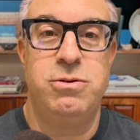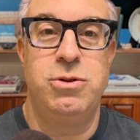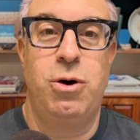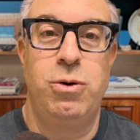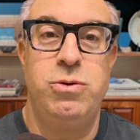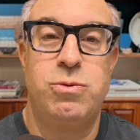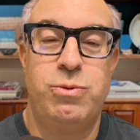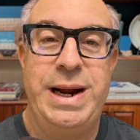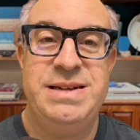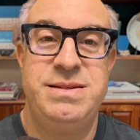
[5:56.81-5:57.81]
loan
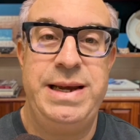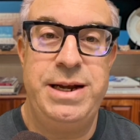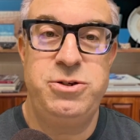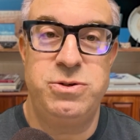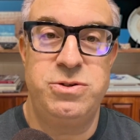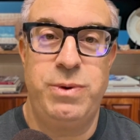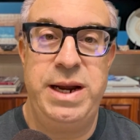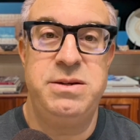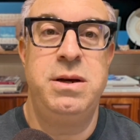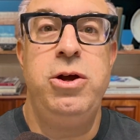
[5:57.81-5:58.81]
rates, the interest rate.